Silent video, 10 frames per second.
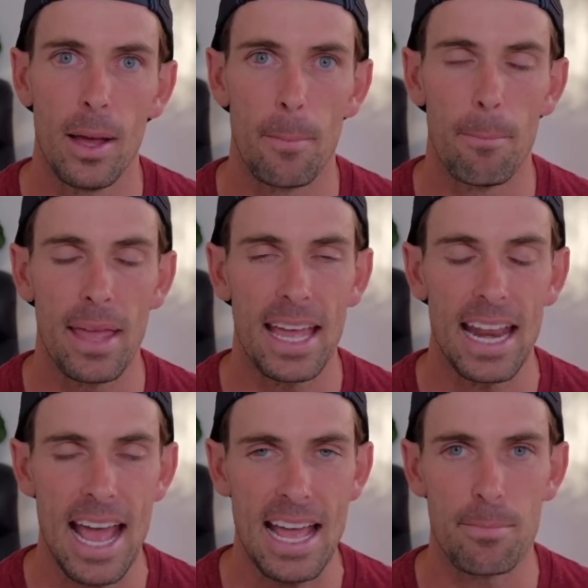mid
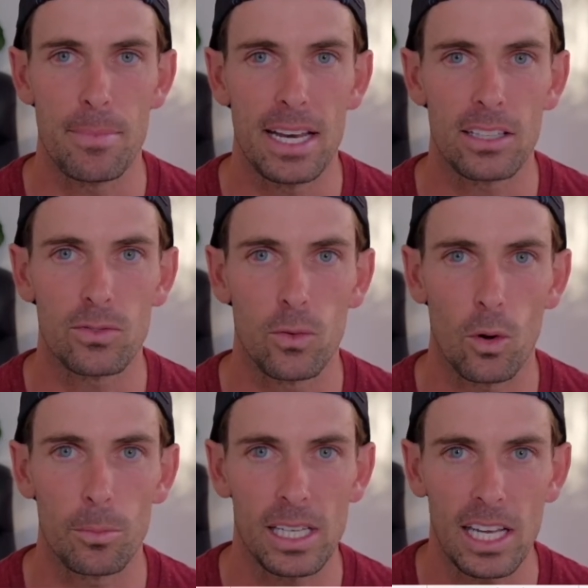8 minutes
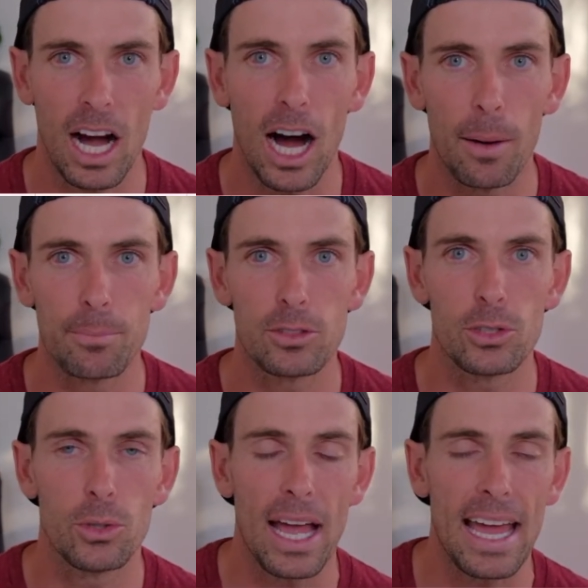for me, up
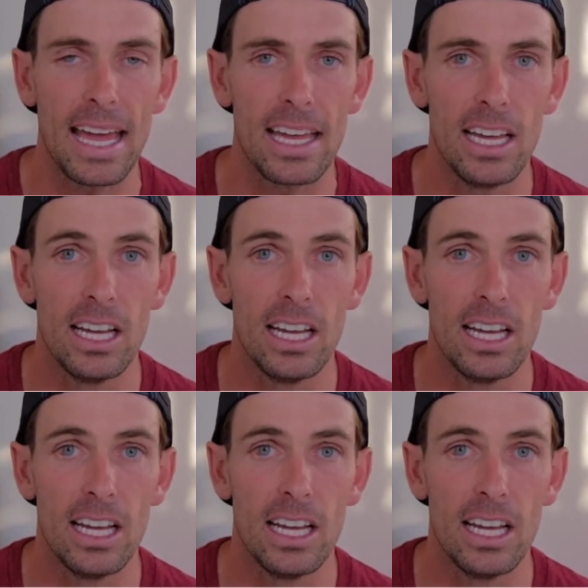to a